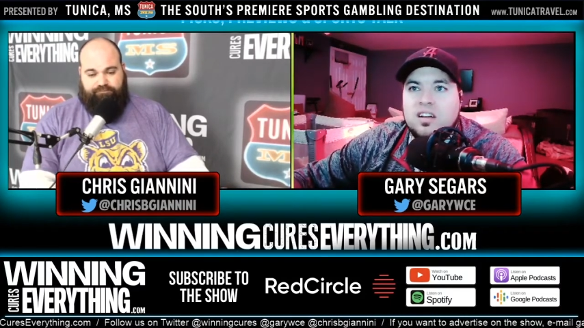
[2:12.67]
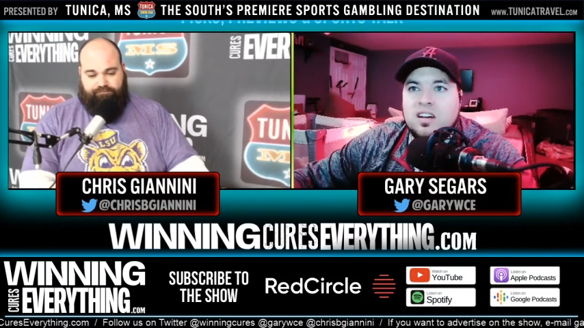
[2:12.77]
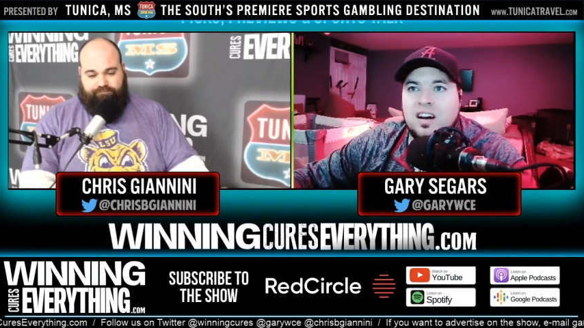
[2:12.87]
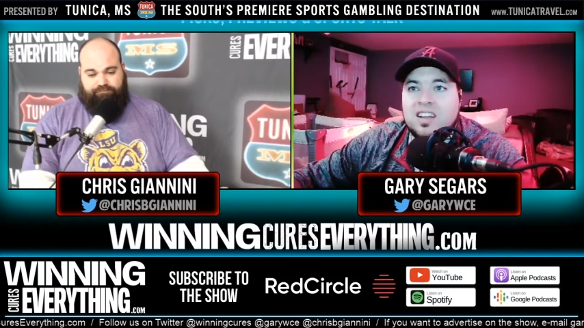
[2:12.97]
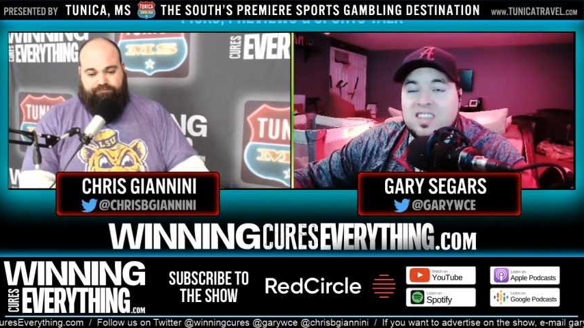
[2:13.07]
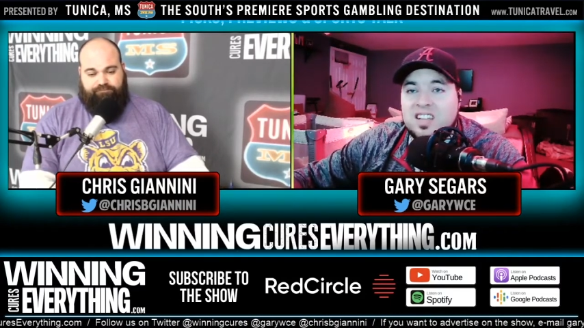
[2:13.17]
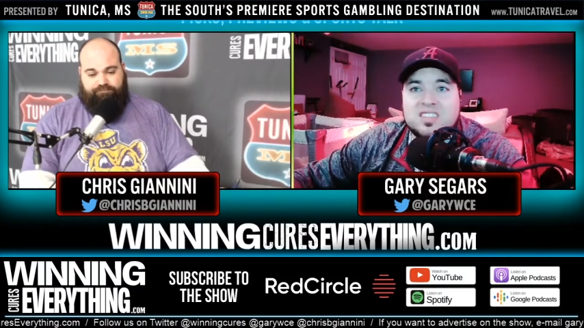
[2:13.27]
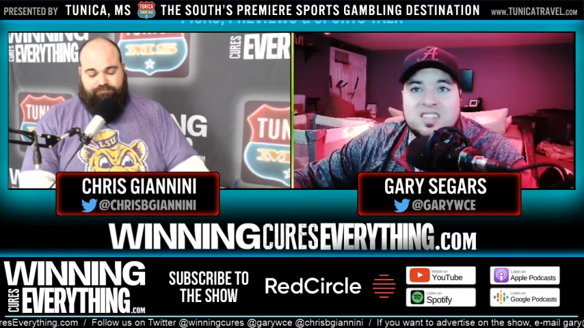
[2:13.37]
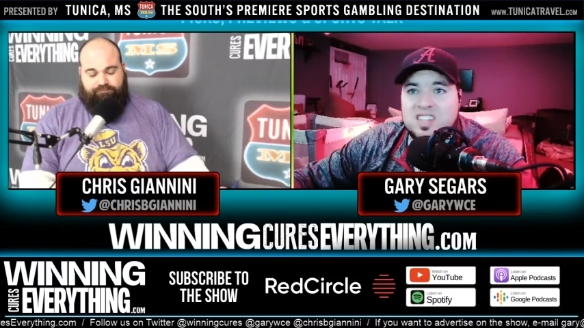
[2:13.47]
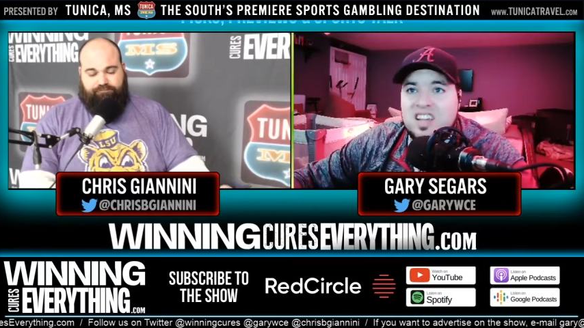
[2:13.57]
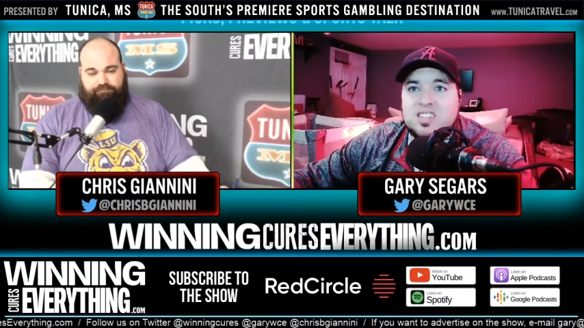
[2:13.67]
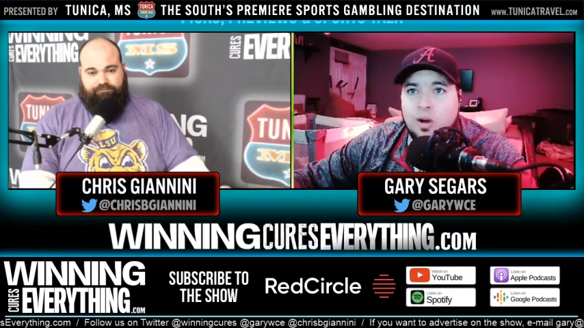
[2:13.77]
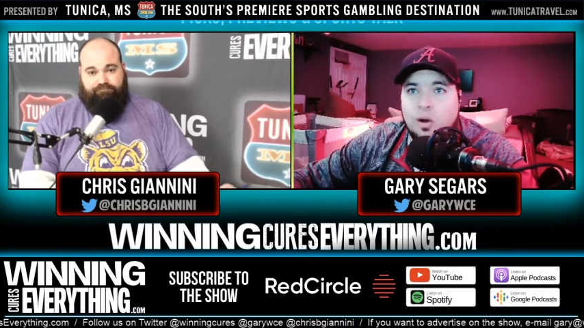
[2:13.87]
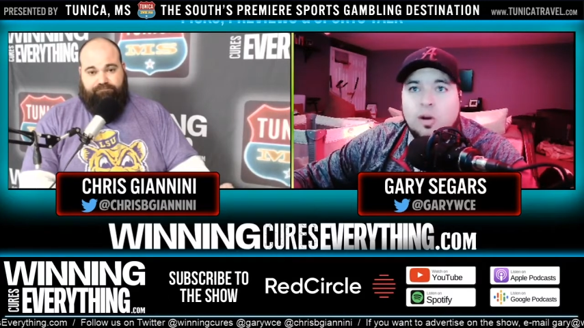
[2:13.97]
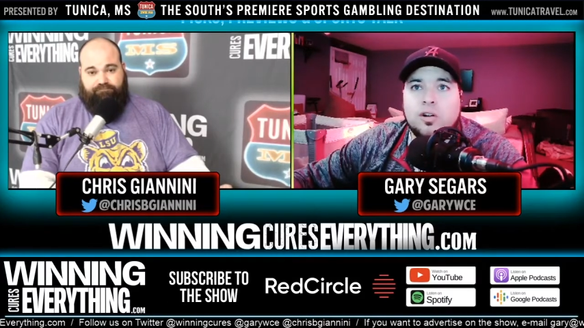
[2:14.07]
Speaker 1: uh, I think the Saints
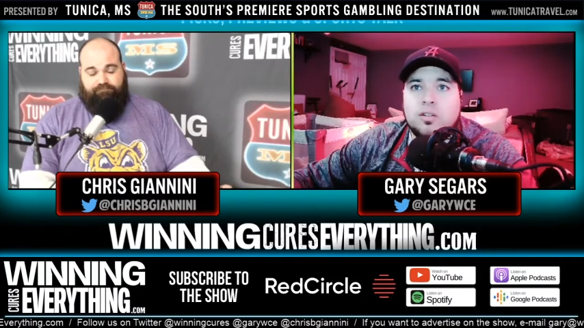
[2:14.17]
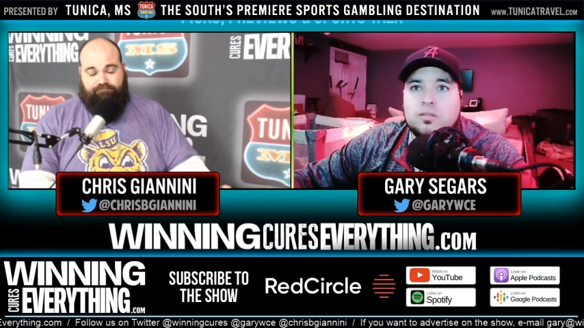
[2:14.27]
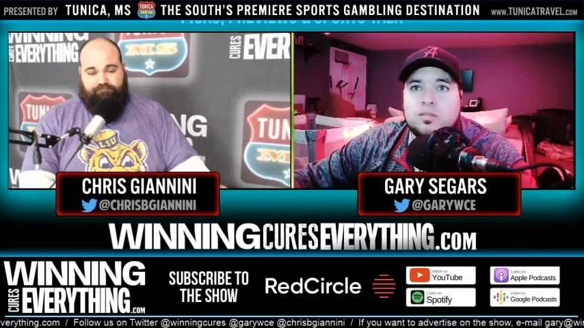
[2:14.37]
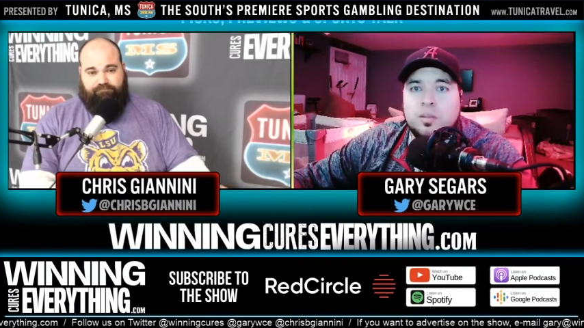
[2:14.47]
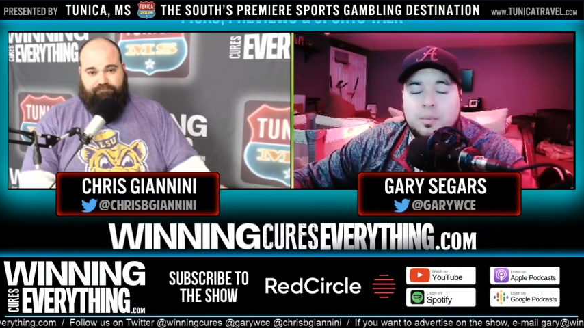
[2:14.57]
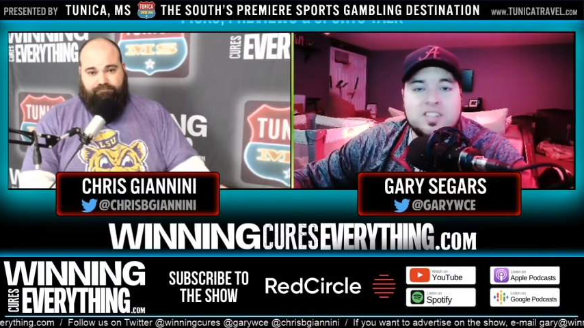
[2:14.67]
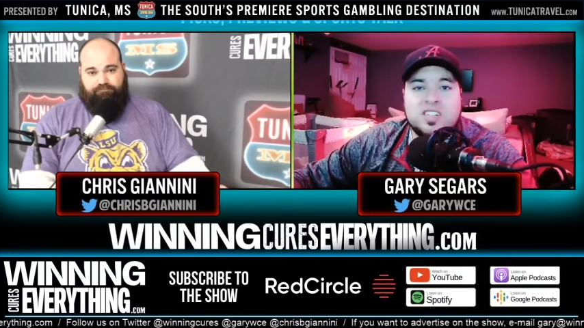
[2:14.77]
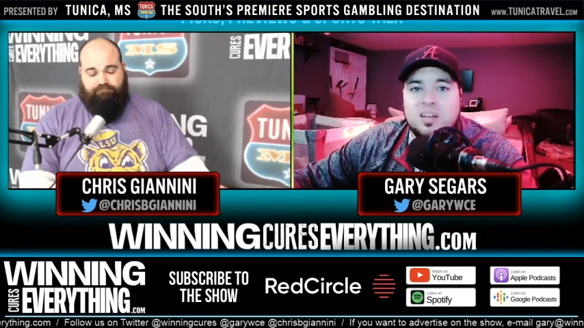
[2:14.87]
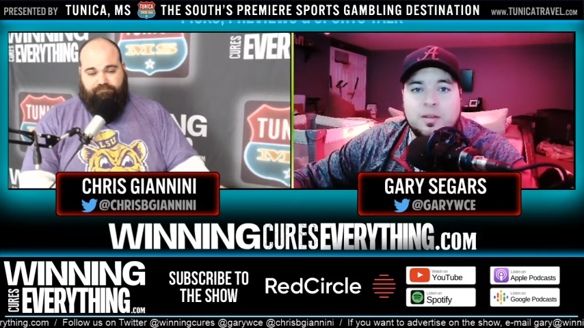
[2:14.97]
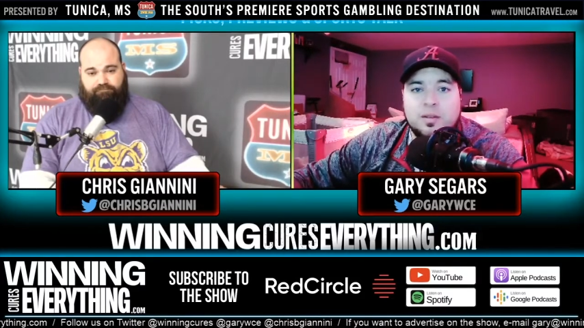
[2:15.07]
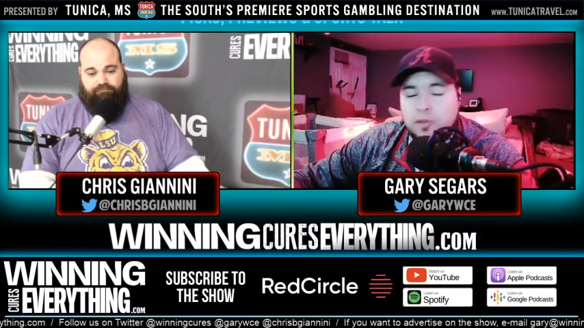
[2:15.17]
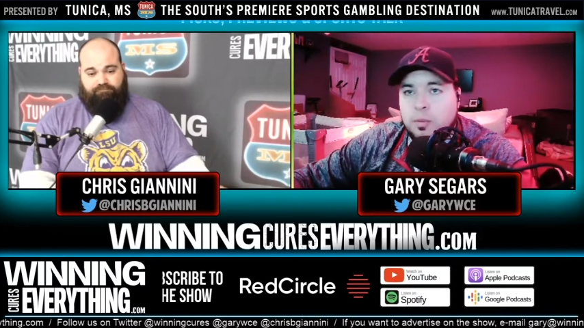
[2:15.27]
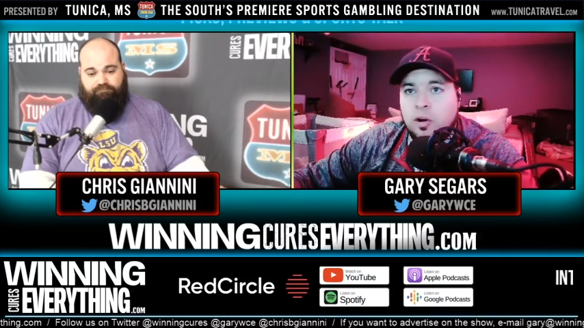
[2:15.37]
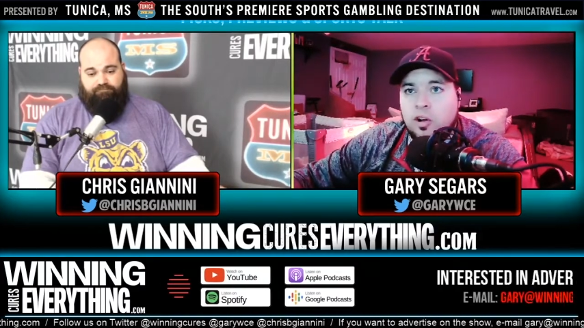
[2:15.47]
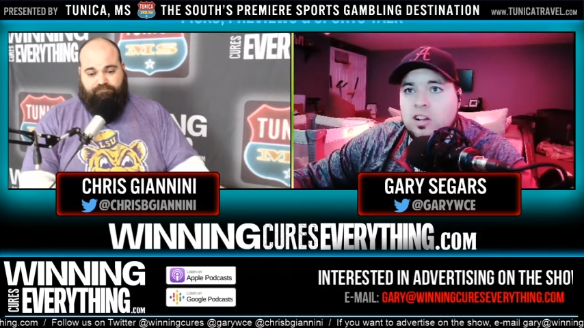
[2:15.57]
are the best team in
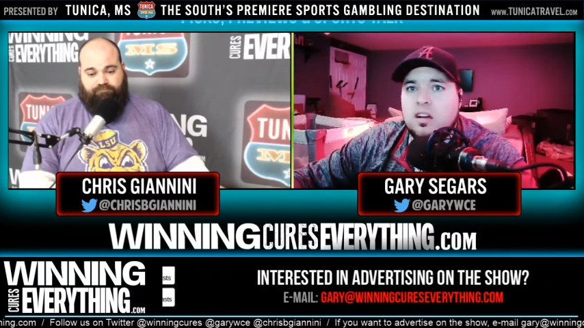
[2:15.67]
football.